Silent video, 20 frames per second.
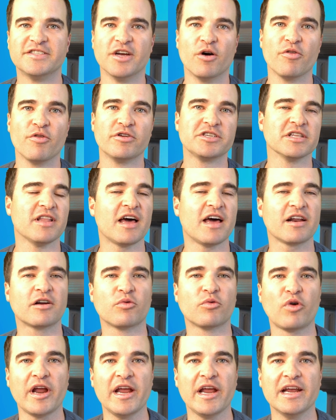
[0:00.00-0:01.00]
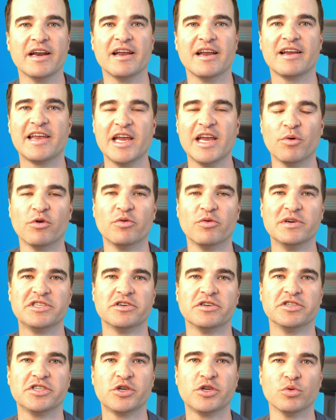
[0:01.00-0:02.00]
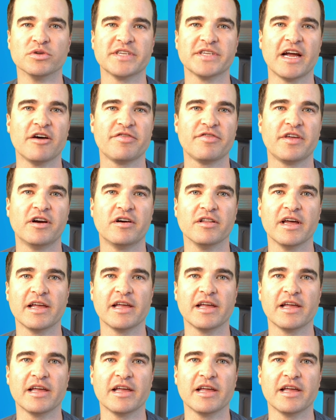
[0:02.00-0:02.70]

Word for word: So there's a lot of great keyword research tools out